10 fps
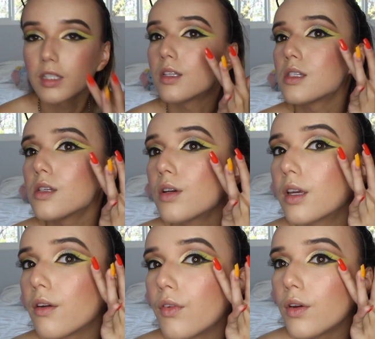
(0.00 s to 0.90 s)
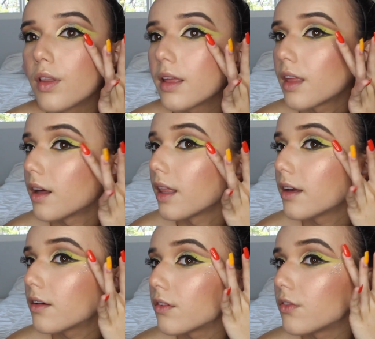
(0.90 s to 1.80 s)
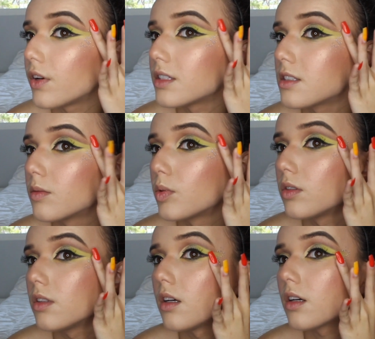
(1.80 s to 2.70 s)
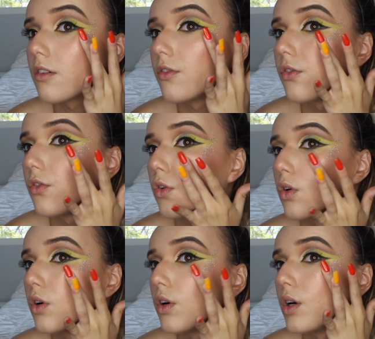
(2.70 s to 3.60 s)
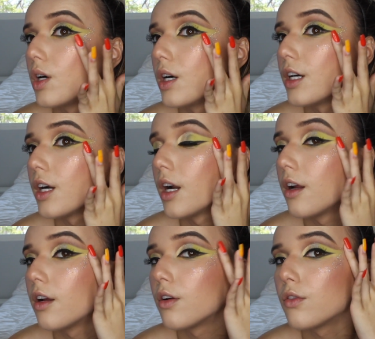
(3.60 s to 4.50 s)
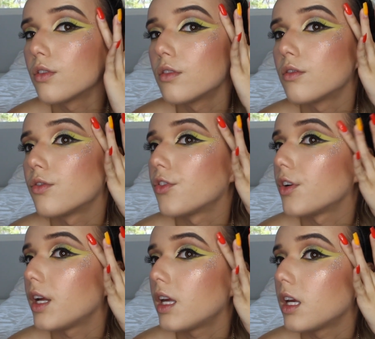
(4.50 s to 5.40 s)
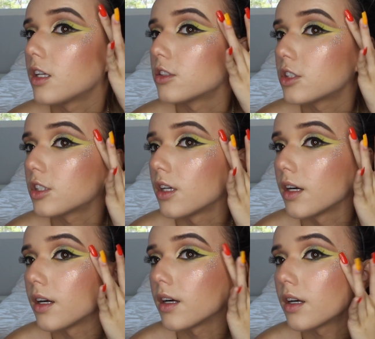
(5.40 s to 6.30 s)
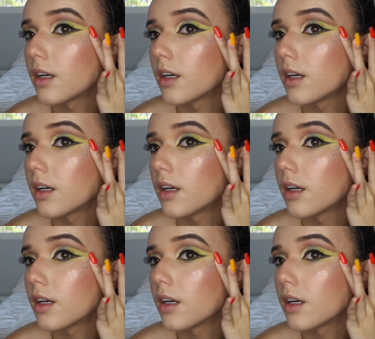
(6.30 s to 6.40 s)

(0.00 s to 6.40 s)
this will give you like that like festival look for making sure.